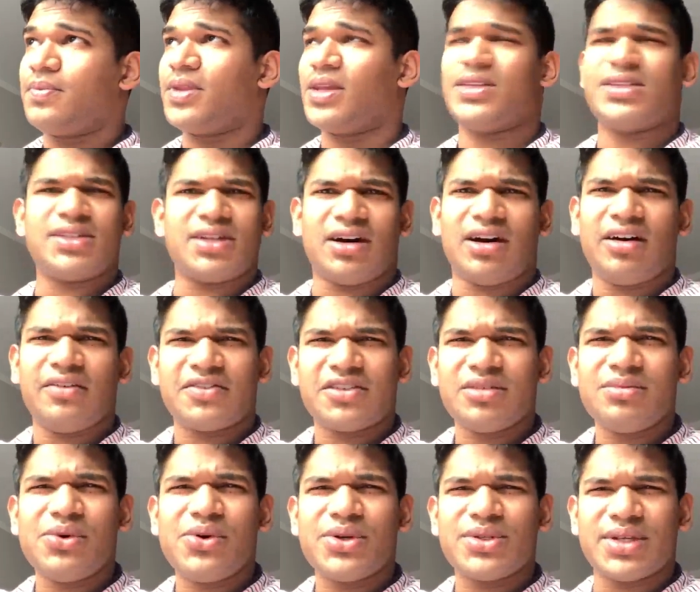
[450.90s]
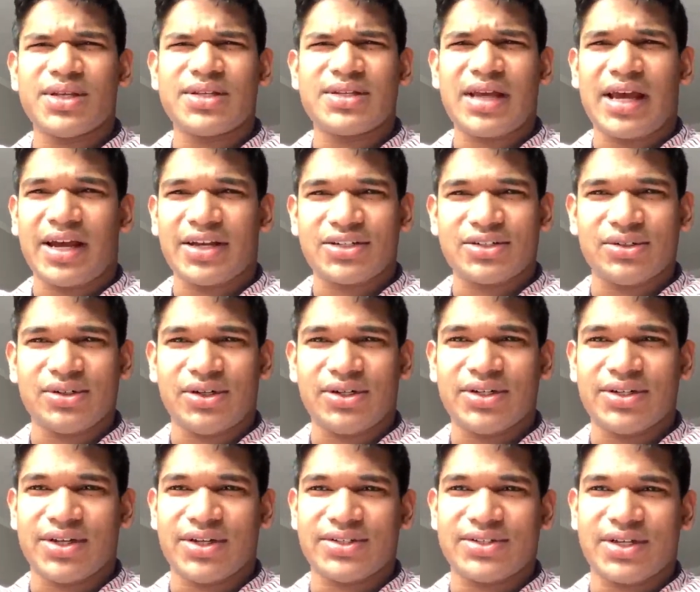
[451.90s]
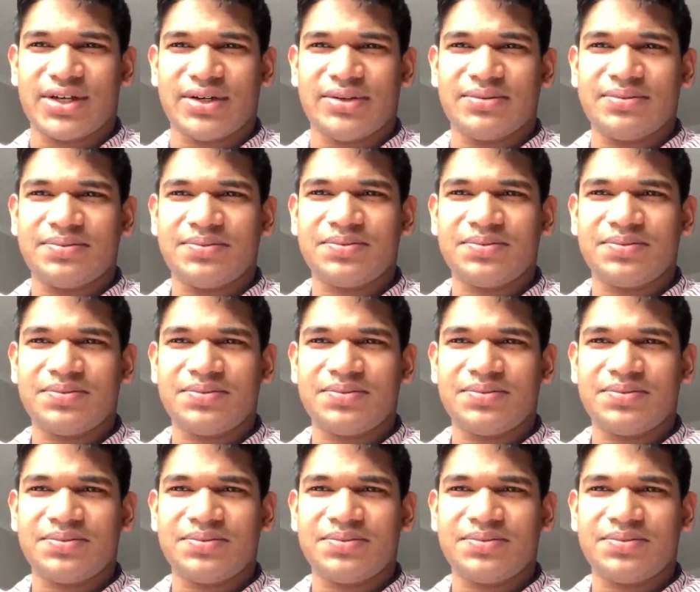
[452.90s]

Is it half term or is it actual holidays now?